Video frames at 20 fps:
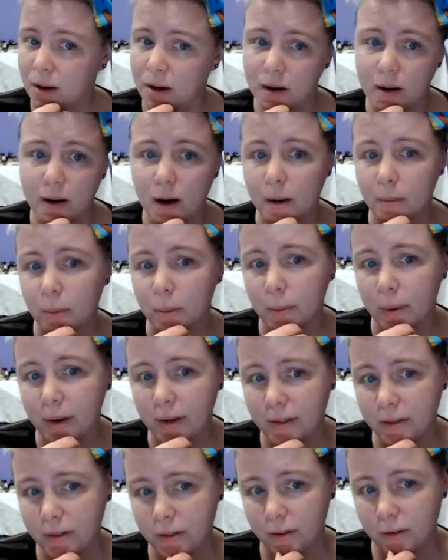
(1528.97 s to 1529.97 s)
not a
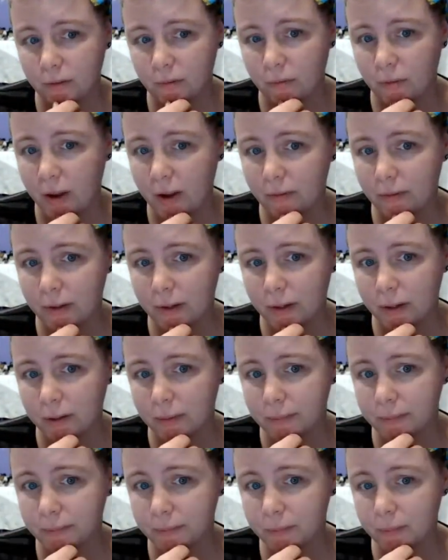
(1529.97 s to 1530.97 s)
compromise in your
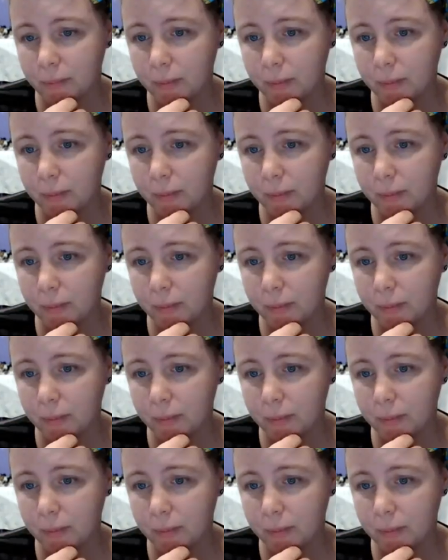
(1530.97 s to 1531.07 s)
favor.